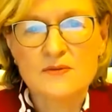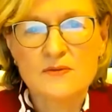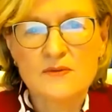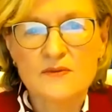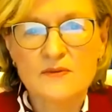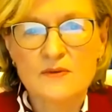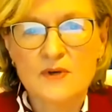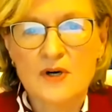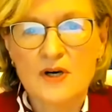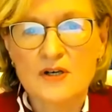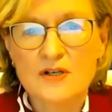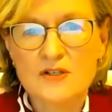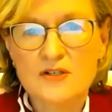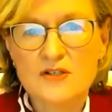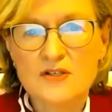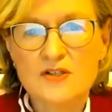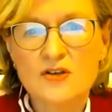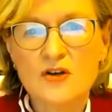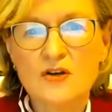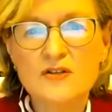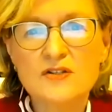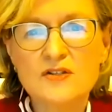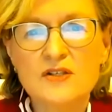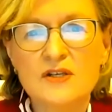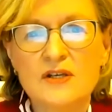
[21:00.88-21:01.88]
we are
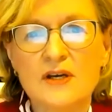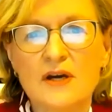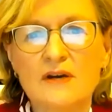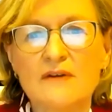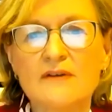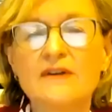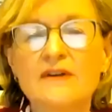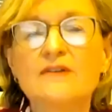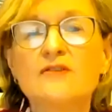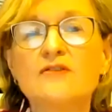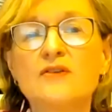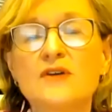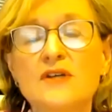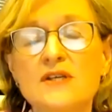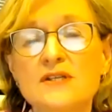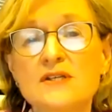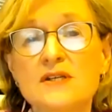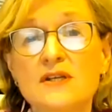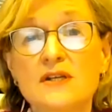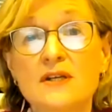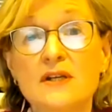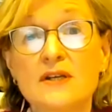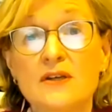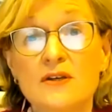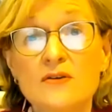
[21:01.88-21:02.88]
discussing, are
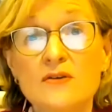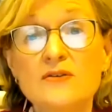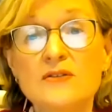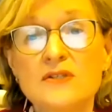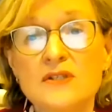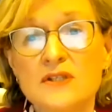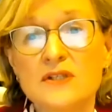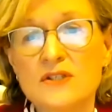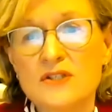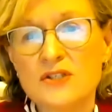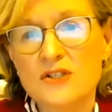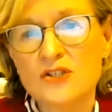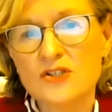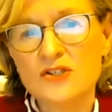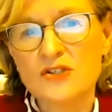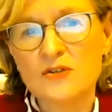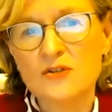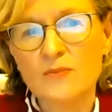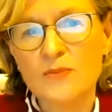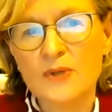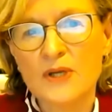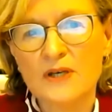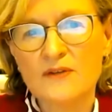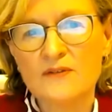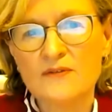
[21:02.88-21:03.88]
increasingly using digital
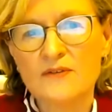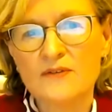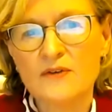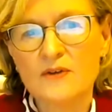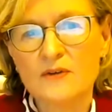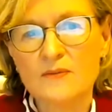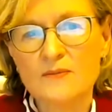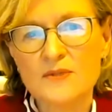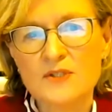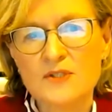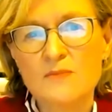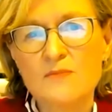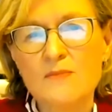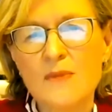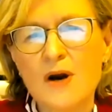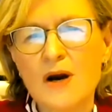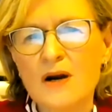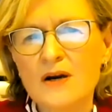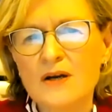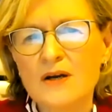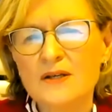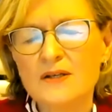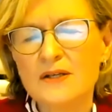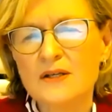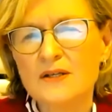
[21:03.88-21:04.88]
platforms to
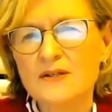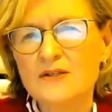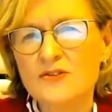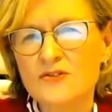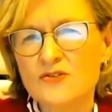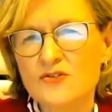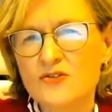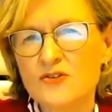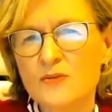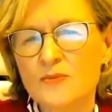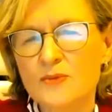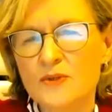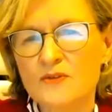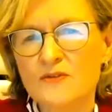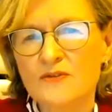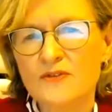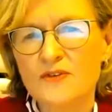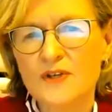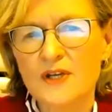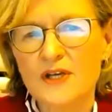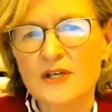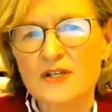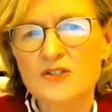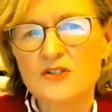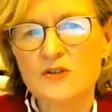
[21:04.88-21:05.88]
market and distribute
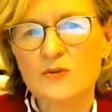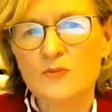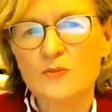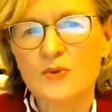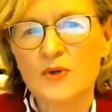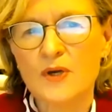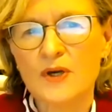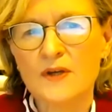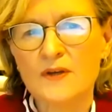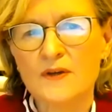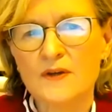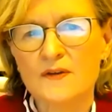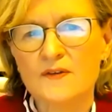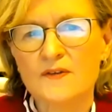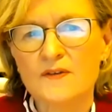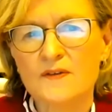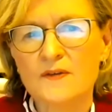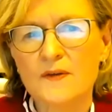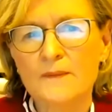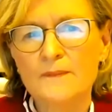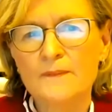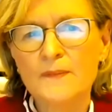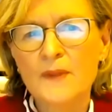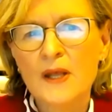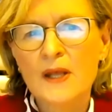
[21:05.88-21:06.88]
financial products.
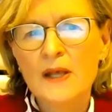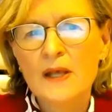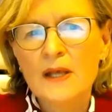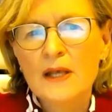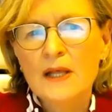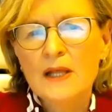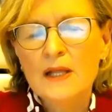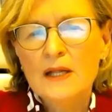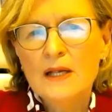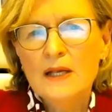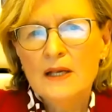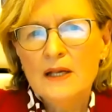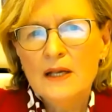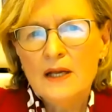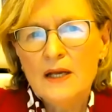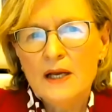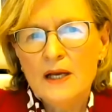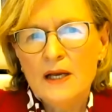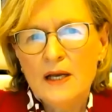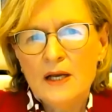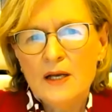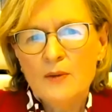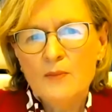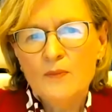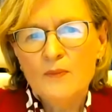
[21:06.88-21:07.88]

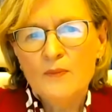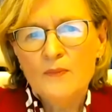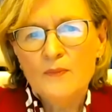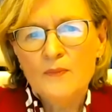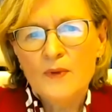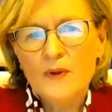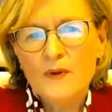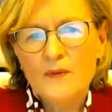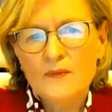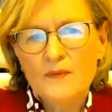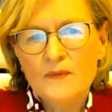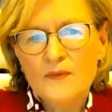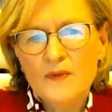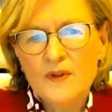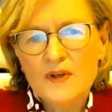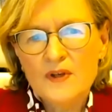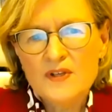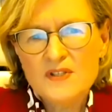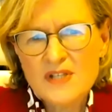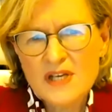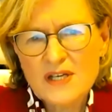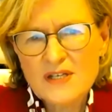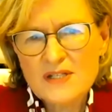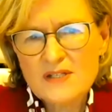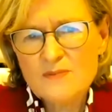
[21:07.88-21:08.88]
The
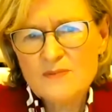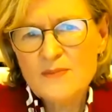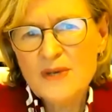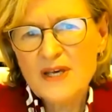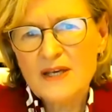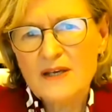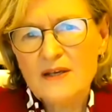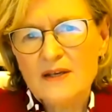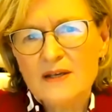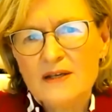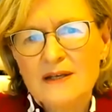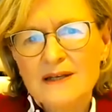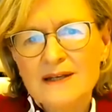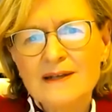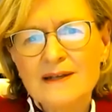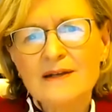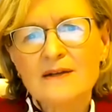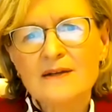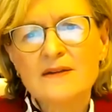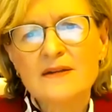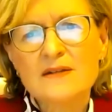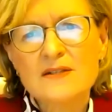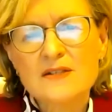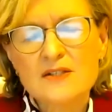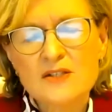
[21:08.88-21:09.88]
ESAs make clear
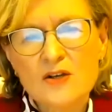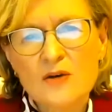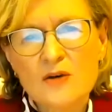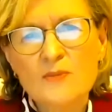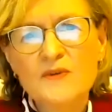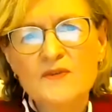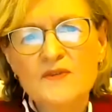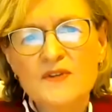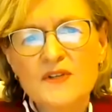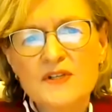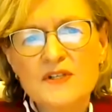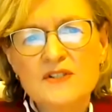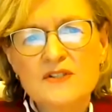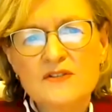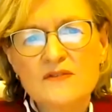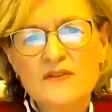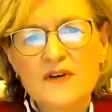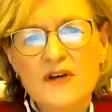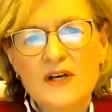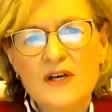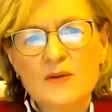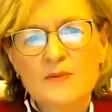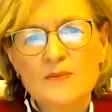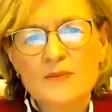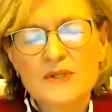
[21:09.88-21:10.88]
that some of these
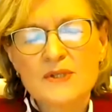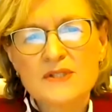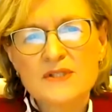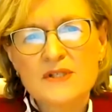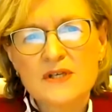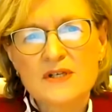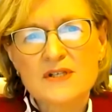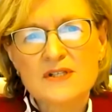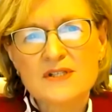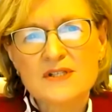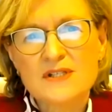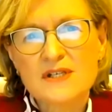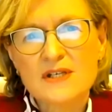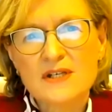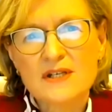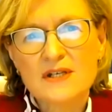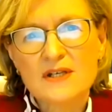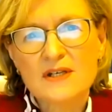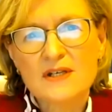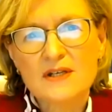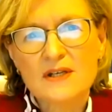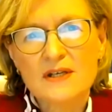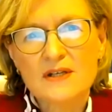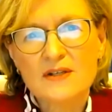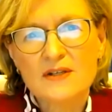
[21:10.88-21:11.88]
developments are
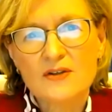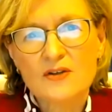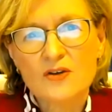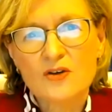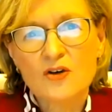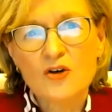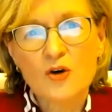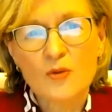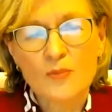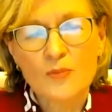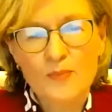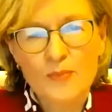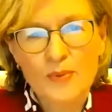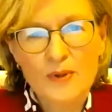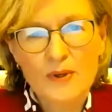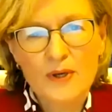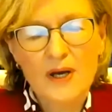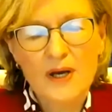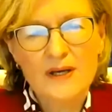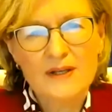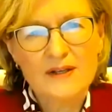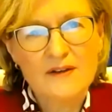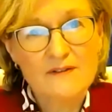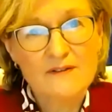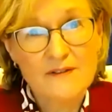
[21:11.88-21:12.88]
still in Europe
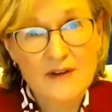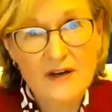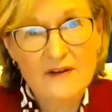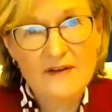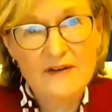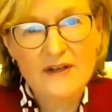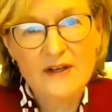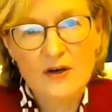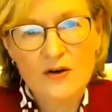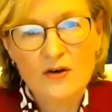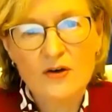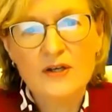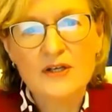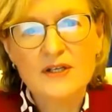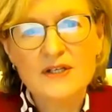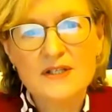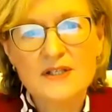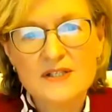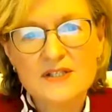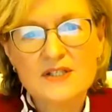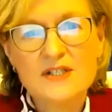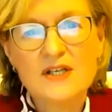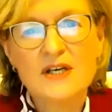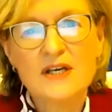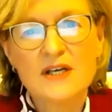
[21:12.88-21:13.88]
at a very early
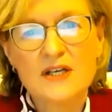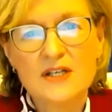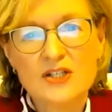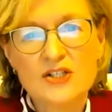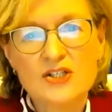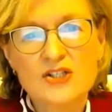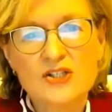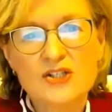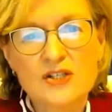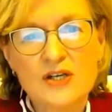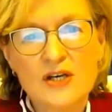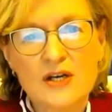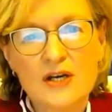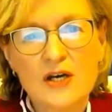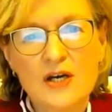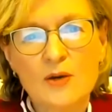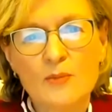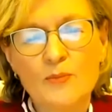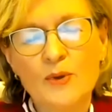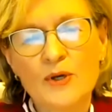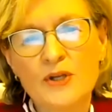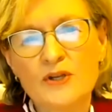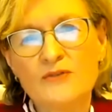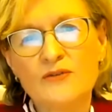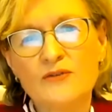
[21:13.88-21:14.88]
stage.
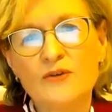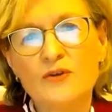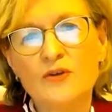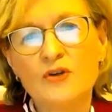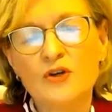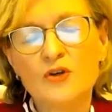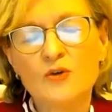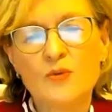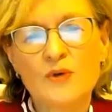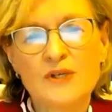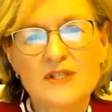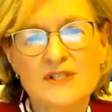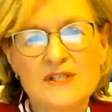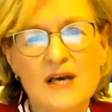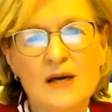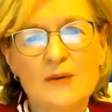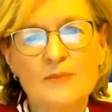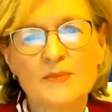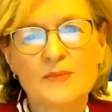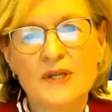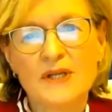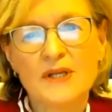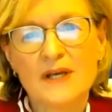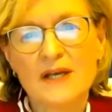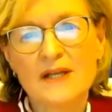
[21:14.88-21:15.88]
But if you look at what's
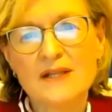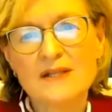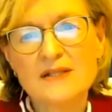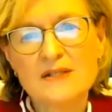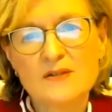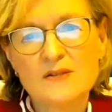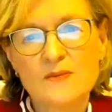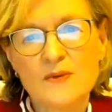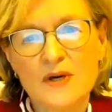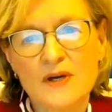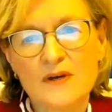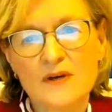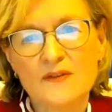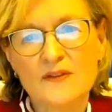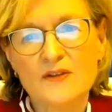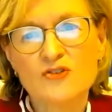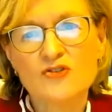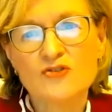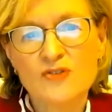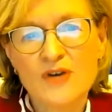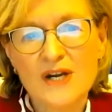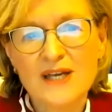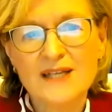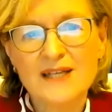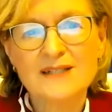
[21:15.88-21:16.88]
happening elsewhere, the
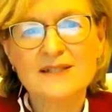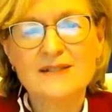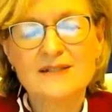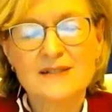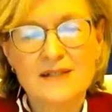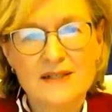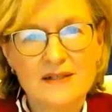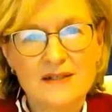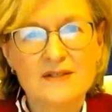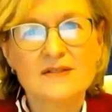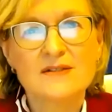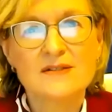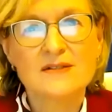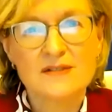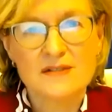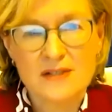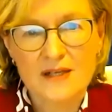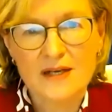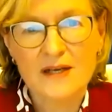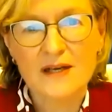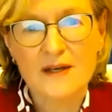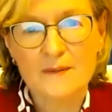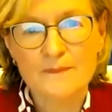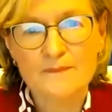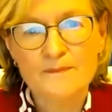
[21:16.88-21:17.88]
trend is here to
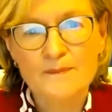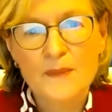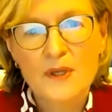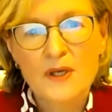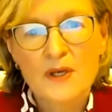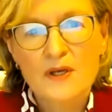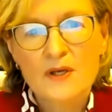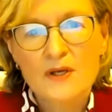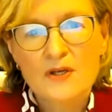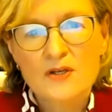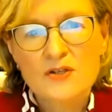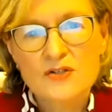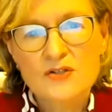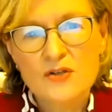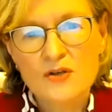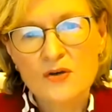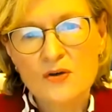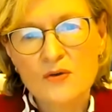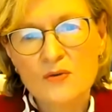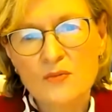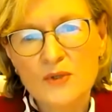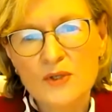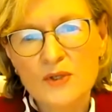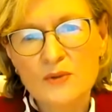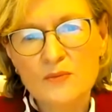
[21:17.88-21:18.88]
stay. So
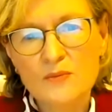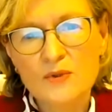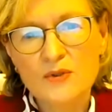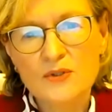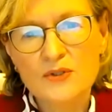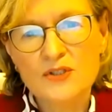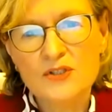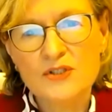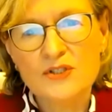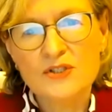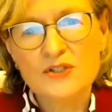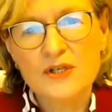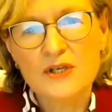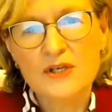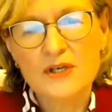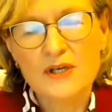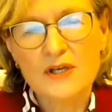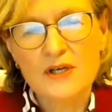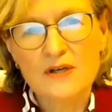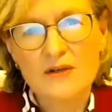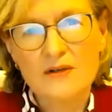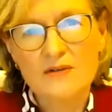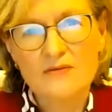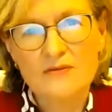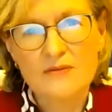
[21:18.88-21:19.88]
we would
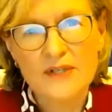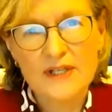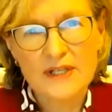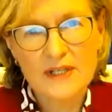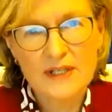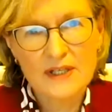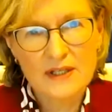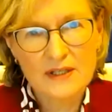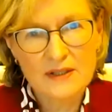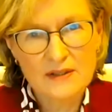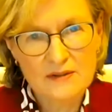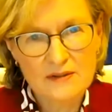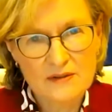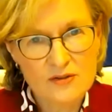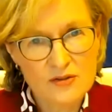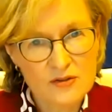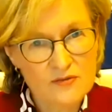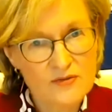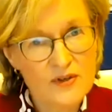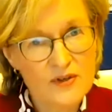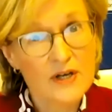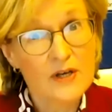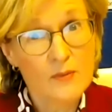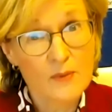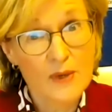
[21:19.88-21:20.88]
really do
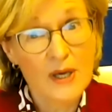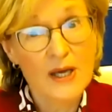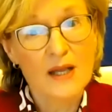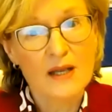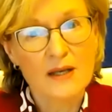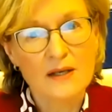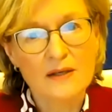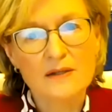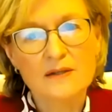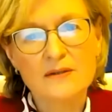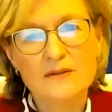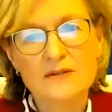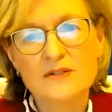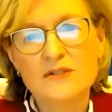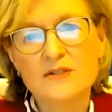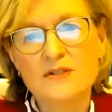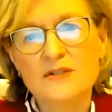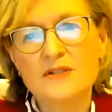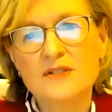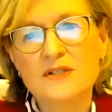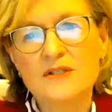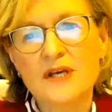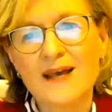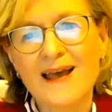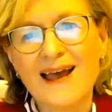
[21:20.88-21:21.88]
very well to
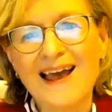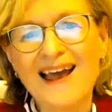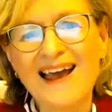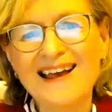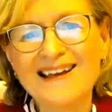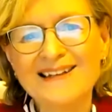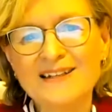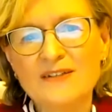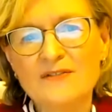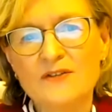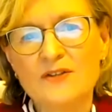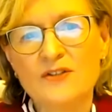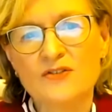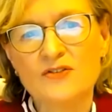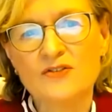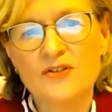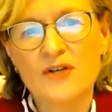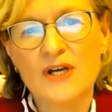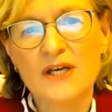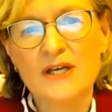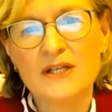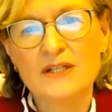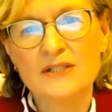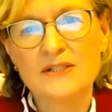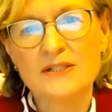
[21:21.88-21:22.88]
stay ahead of the
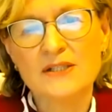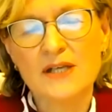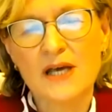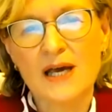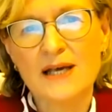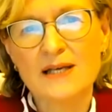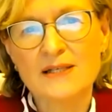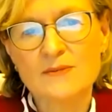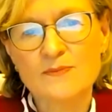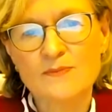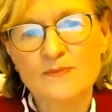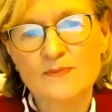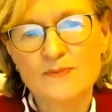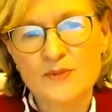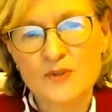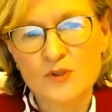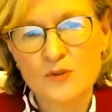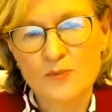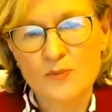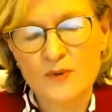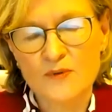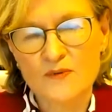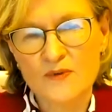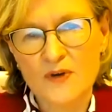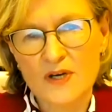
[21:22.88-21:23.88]
trend as
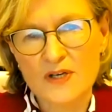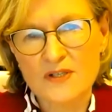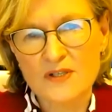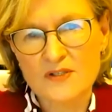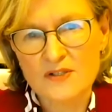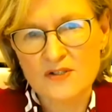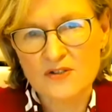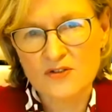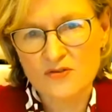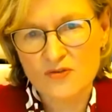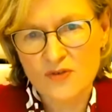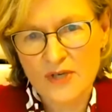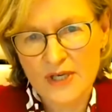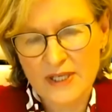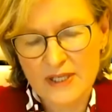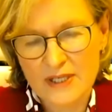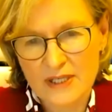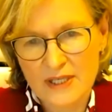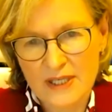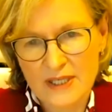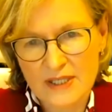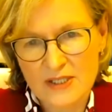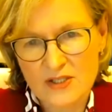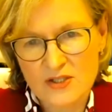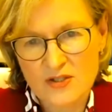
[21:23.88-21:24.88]
supervisors and
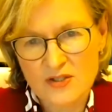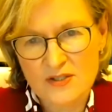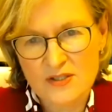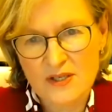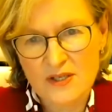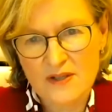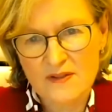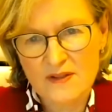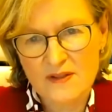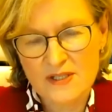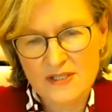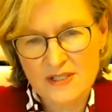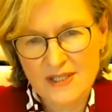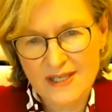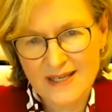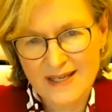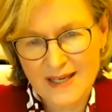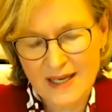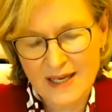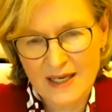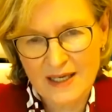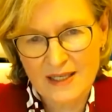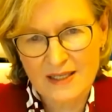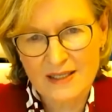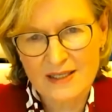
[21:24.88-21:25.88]
regulators. And this,
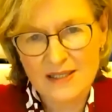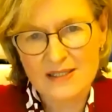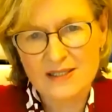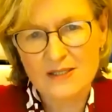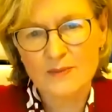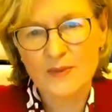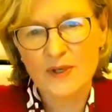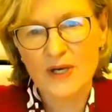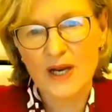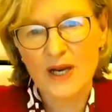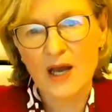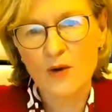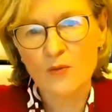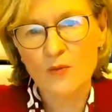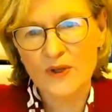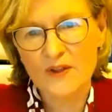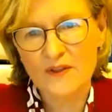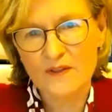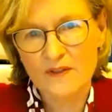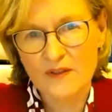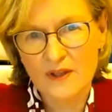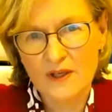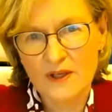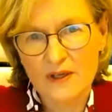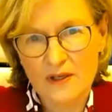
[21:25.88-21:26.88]
again, is about how we
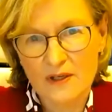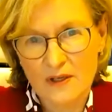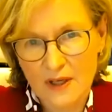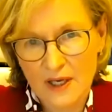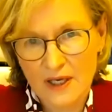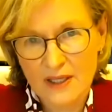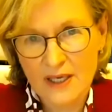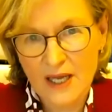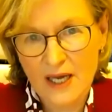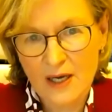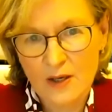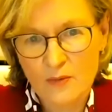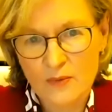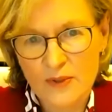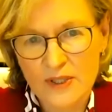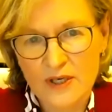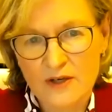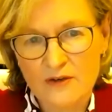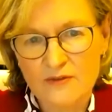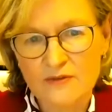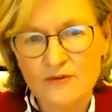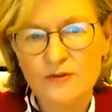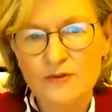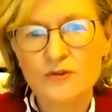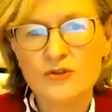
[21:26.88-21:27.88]
think and how we are
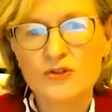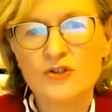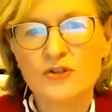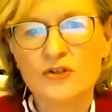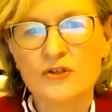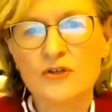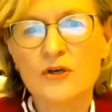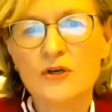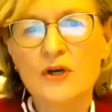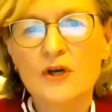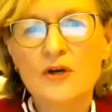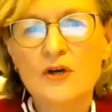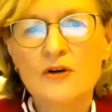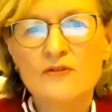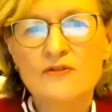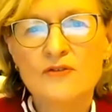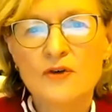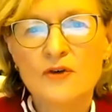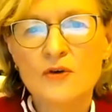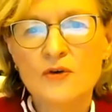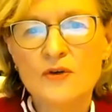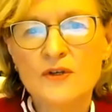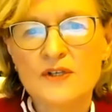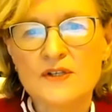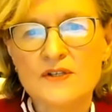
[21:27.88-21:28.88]
future
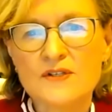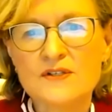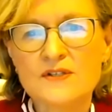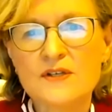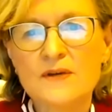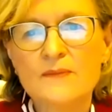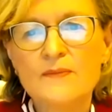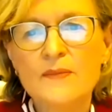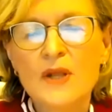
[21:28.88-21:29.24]
focused.